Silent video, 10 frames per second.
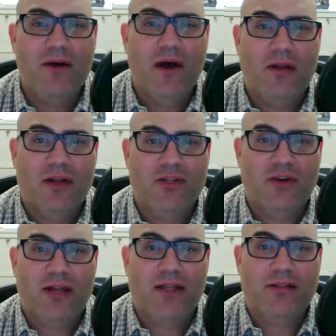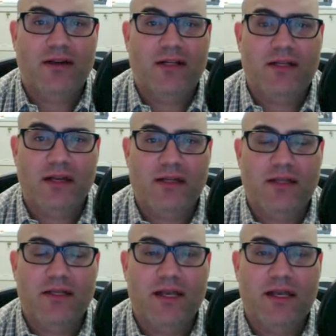electronic things are, it's nice to
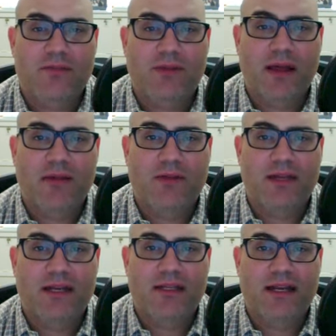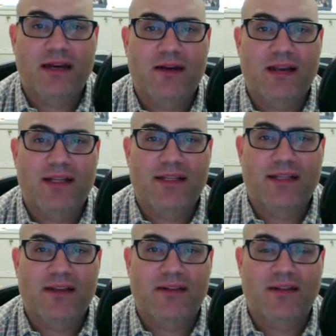see kids playing with things that aren't
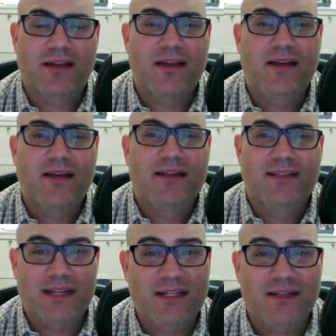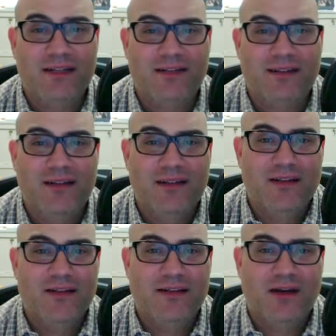necessarily digital.
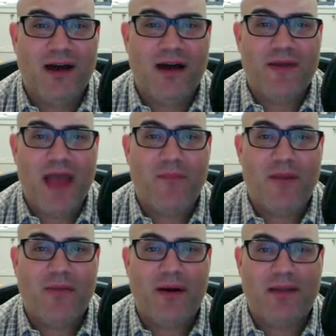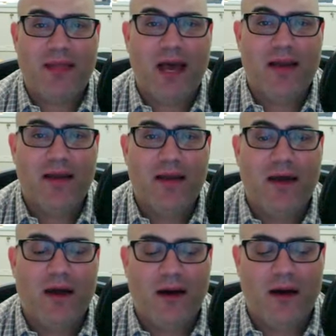So I'm happy about that.
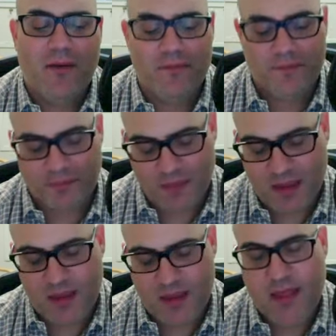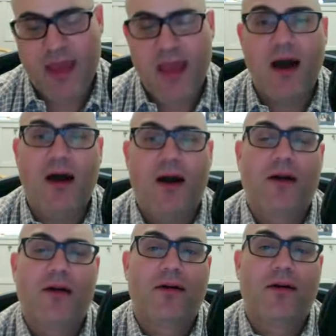They are